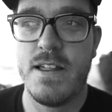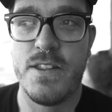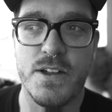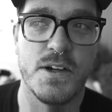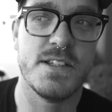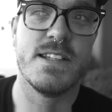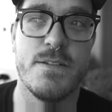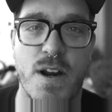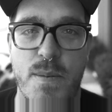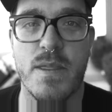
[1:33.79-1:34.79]
the Hoods
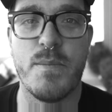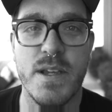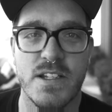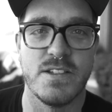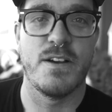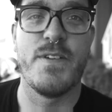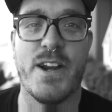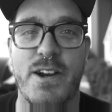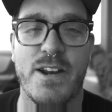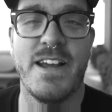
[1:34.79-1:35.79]
live right by the beach, so I
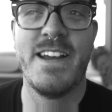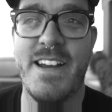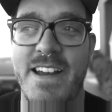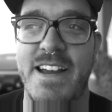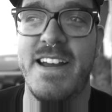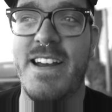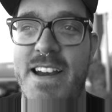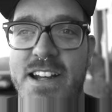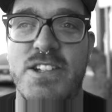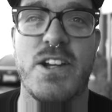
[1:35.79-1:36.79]
figured
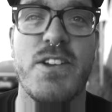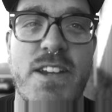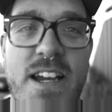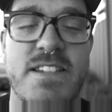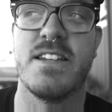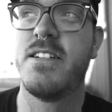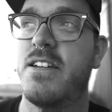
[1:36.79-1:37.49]
I'd show you guys.